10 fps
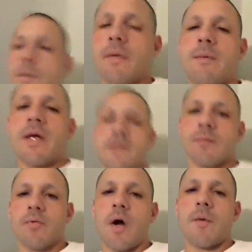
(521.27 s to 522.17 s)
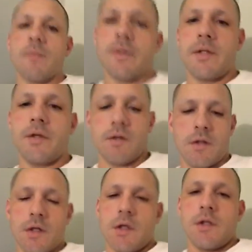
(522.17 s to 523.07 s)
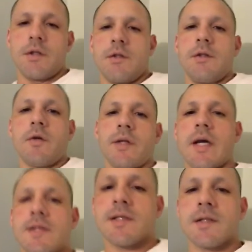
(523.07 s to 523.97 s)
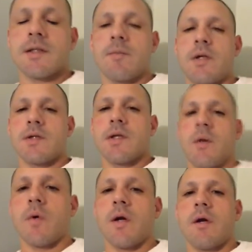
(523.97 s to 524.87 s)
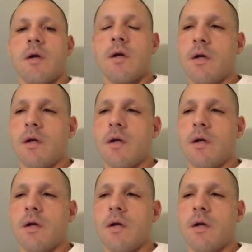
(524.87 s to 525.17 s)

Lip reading: Maybe that's the problem. I mean, you only got 60 minutes anyway.